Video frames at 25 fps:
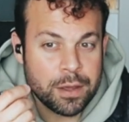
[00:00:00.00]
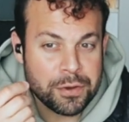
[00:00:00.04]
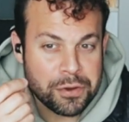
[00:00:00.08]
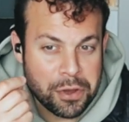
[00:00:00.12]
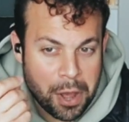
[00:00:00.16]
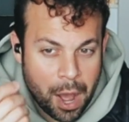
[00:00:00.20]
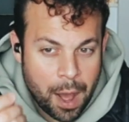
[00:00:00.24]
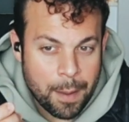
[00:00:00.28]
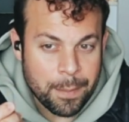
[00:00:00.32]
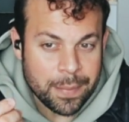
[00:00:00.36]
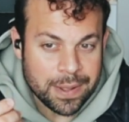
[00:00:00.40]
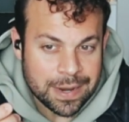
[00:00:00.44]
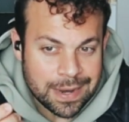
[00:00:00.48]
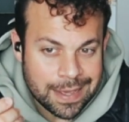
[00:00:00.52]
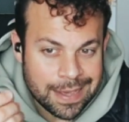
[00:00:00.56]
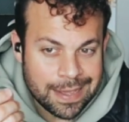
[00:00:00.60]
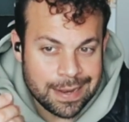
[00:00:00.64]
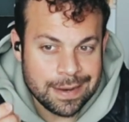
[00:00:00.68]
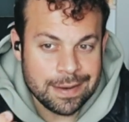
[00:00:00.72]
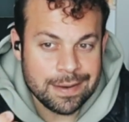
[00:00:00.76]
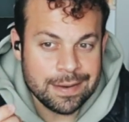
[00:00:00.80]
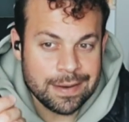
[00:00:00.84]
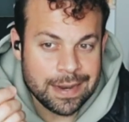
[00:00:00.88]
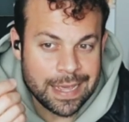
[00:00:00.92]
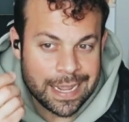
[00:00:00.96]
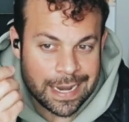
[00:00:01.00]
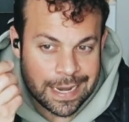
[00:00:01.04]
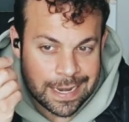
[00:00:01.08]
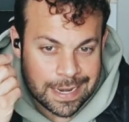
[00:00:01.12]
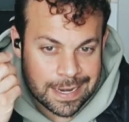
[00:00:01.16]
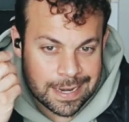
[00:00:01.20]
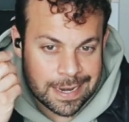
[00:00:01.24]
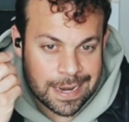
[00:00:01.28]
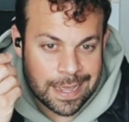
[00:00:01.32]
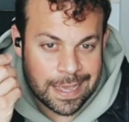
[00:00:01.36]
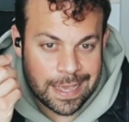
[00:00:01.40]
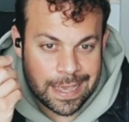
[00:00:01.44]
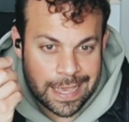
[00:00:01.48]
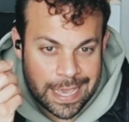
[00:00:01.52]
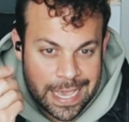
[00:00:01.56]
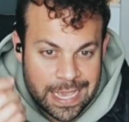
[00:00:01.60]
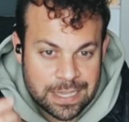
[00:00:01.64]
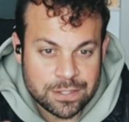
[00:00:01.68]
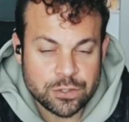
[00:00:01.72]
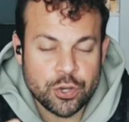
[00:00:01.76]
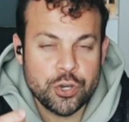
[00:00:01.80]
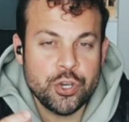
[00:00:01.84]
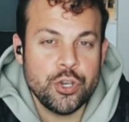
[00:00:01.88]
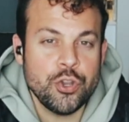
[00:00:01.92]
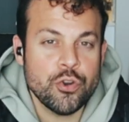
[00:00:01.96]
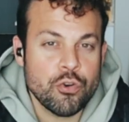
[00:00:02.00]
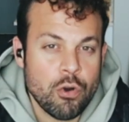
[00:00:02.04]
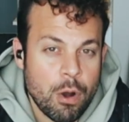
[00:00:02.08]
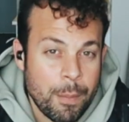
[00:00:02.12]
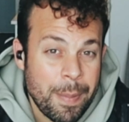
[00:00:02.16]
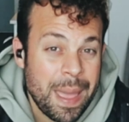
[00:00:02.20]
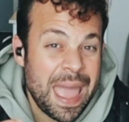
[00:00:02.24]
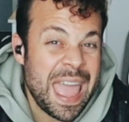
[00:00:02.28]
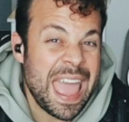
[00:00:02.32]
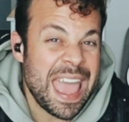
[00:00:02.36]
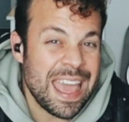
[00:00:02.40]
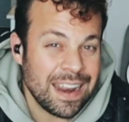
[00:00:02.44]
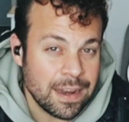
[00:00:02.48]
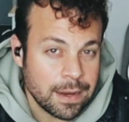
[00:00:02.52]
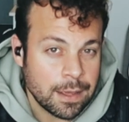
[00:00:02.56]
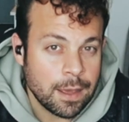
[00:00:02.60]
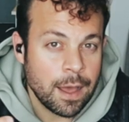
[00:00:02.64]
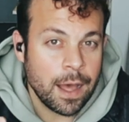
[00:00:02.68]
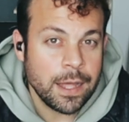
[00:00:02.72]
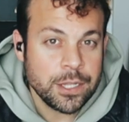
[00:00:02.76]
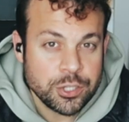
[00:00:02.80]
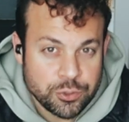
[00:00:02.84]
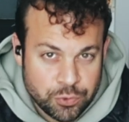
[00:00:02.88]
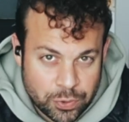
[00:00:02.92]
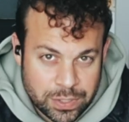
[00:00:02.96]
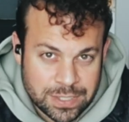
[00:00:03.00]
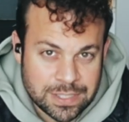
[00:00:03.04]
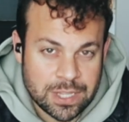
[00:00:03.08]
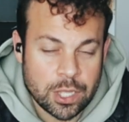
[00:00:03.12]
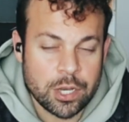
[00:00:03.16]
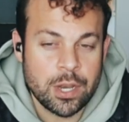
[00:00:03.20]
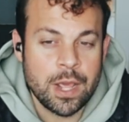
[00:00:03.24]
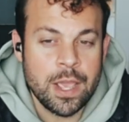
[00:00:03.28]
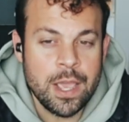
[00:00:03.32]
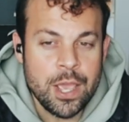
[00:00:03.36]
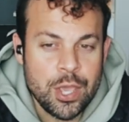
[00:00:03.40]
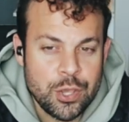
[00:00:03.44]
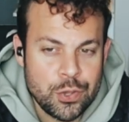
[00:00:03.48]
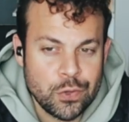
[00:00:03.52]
common in Eastern Europe and countries that